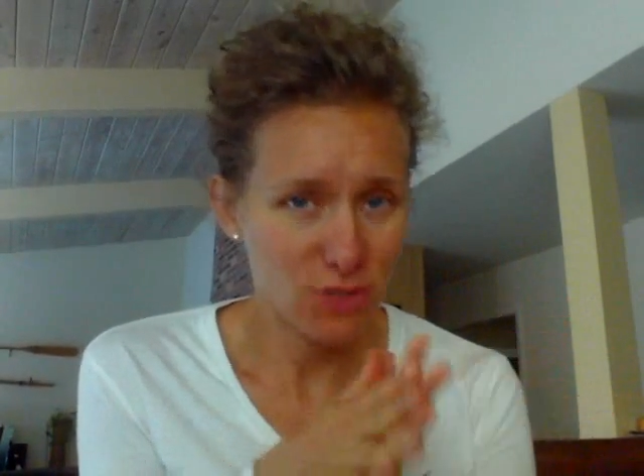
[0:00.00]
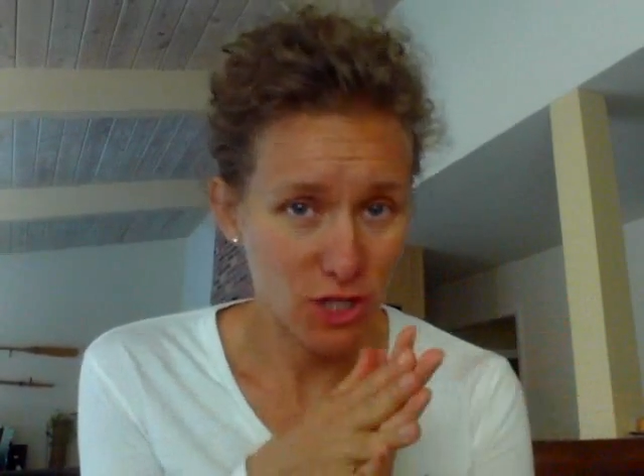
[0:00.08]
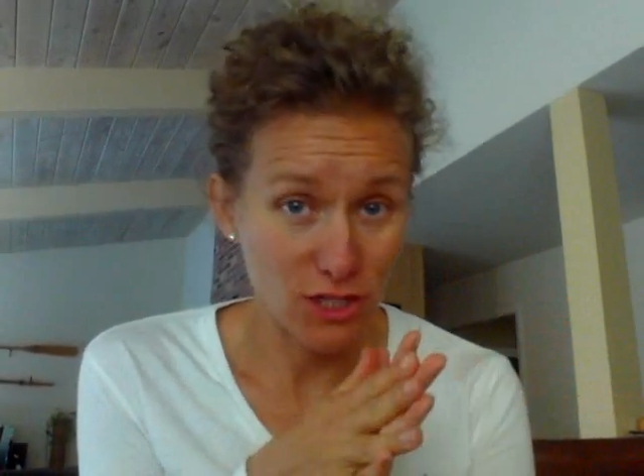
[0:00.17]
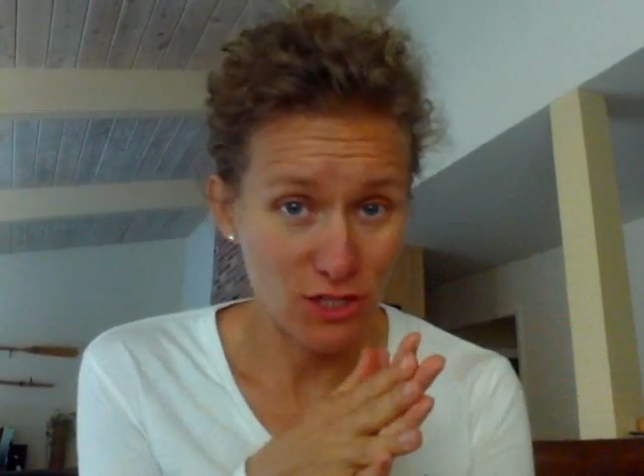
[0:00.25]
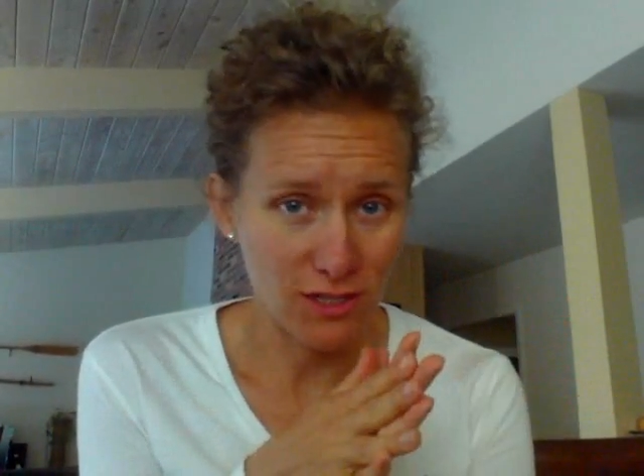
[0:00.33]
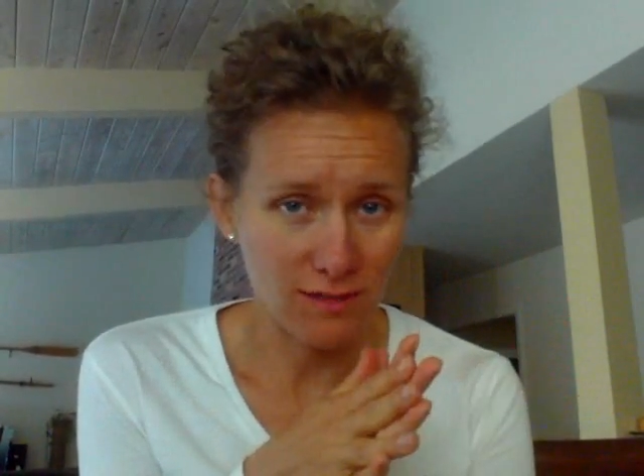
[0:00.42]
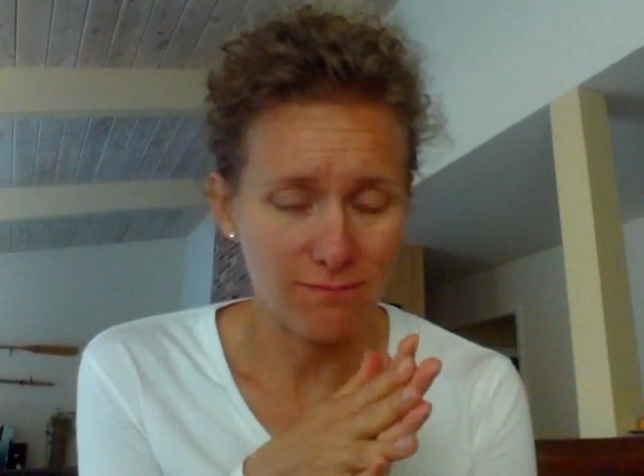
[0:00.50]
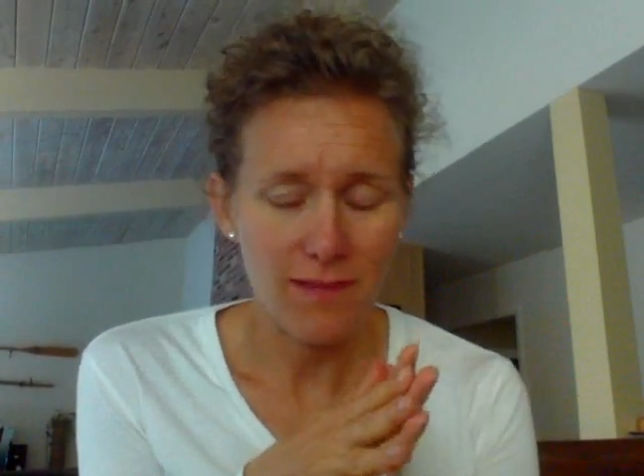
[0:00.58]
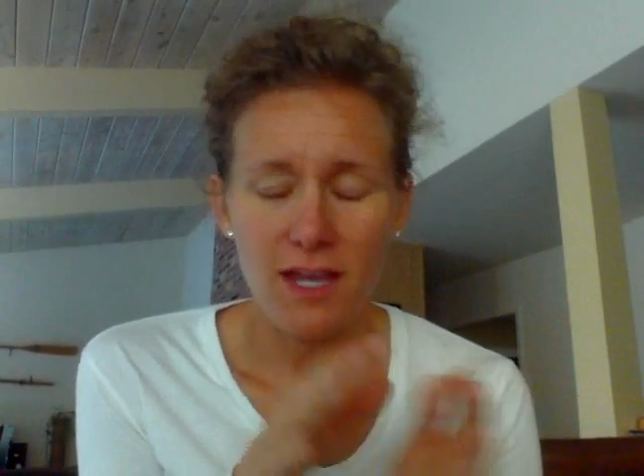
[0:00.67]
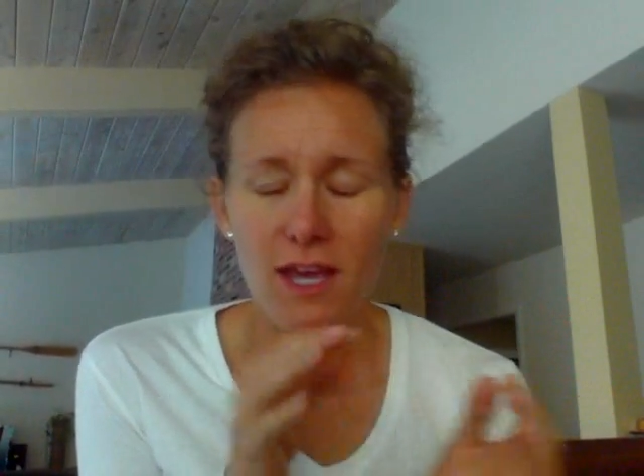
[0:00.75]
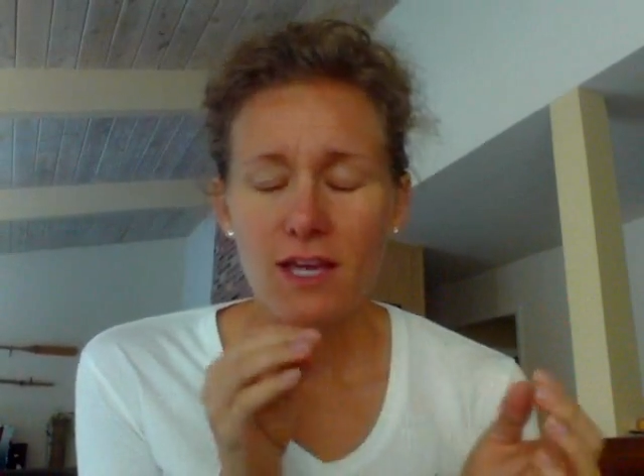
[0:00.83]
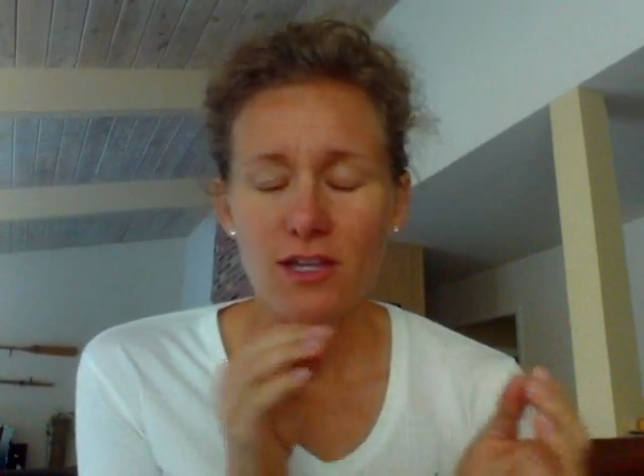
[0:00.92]

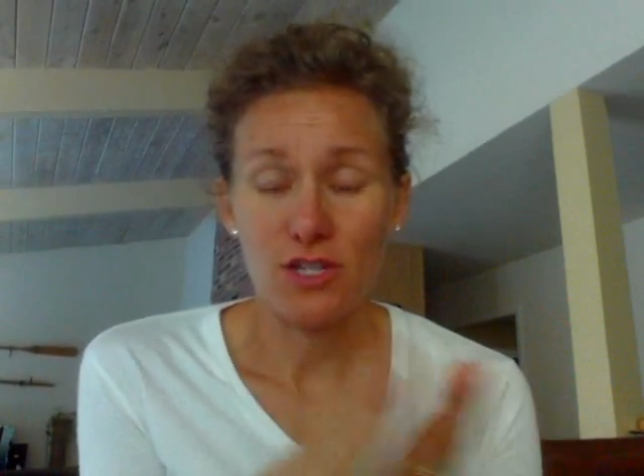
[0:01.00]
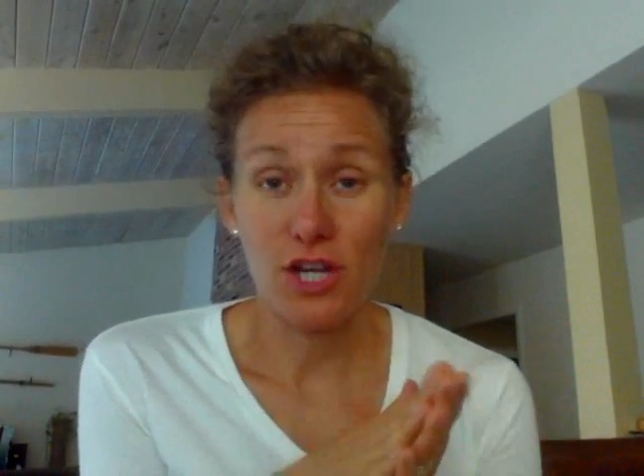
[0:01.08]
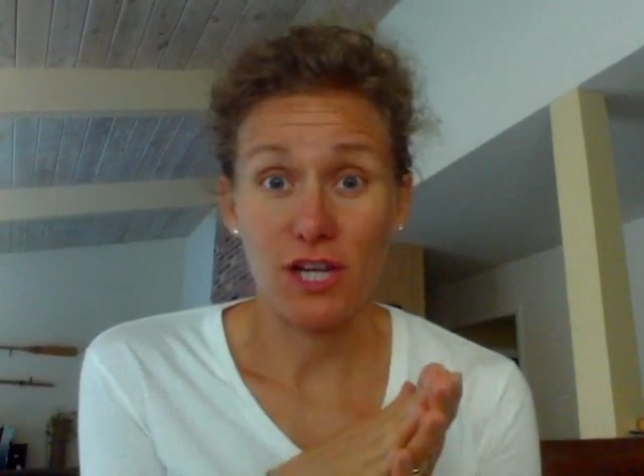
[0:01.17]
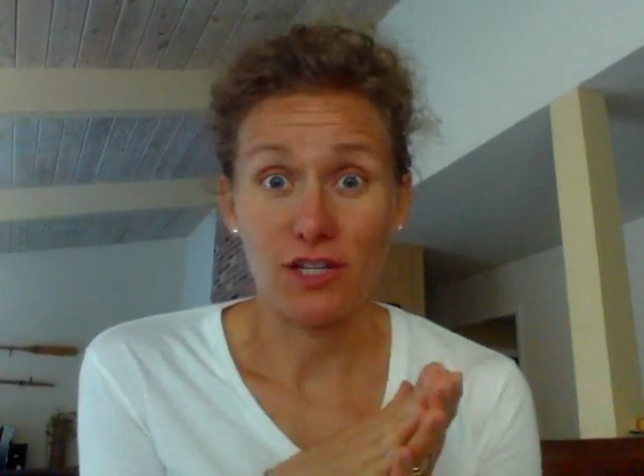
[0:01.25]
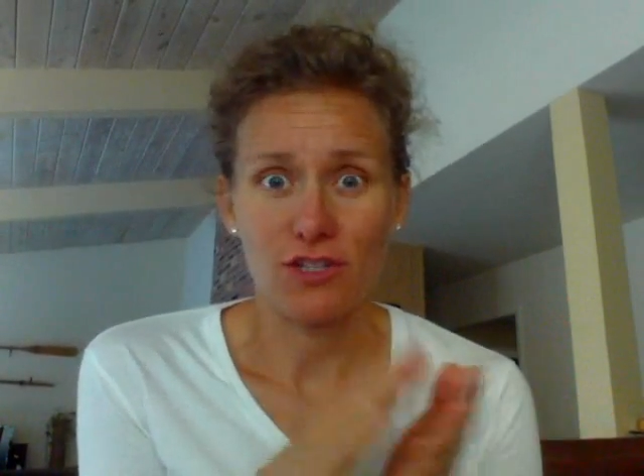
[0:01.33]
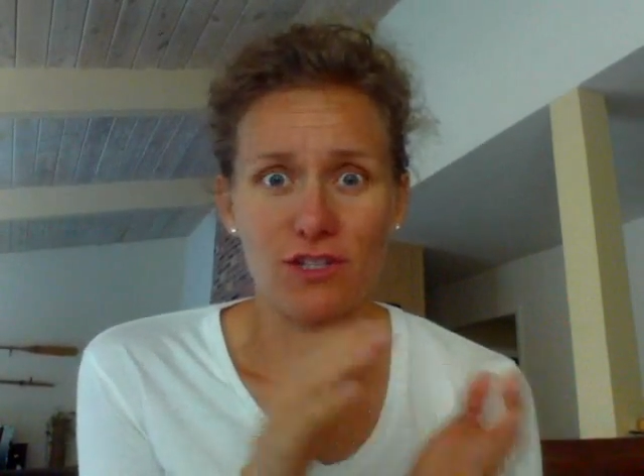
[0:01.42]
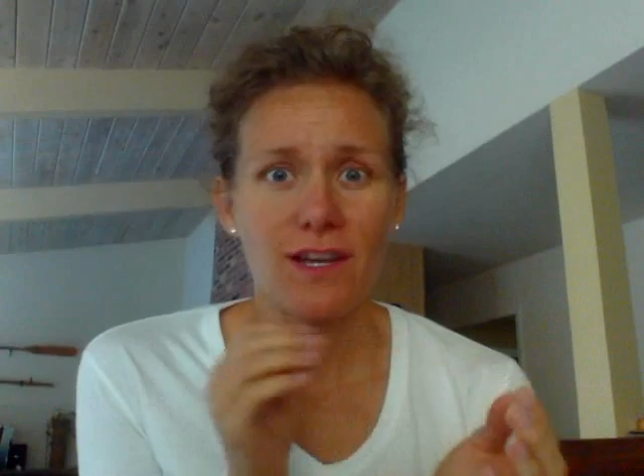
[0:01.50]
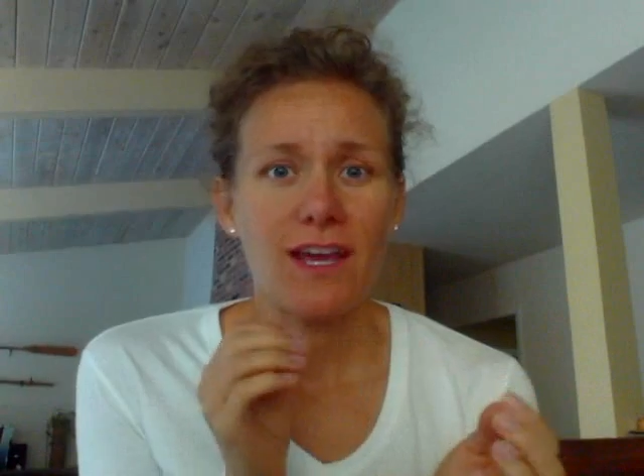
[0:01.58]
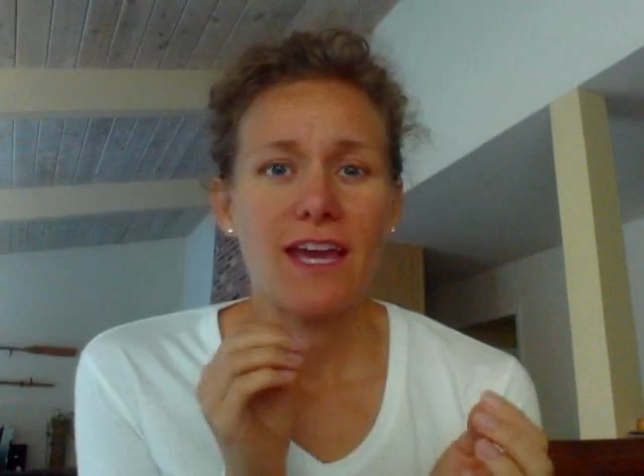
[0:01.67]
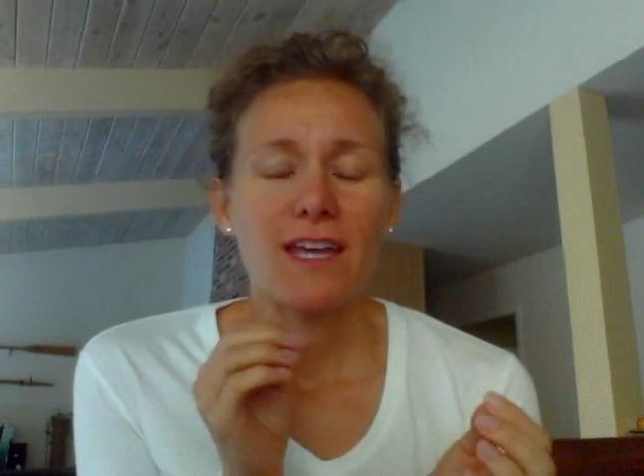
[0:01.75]
changed.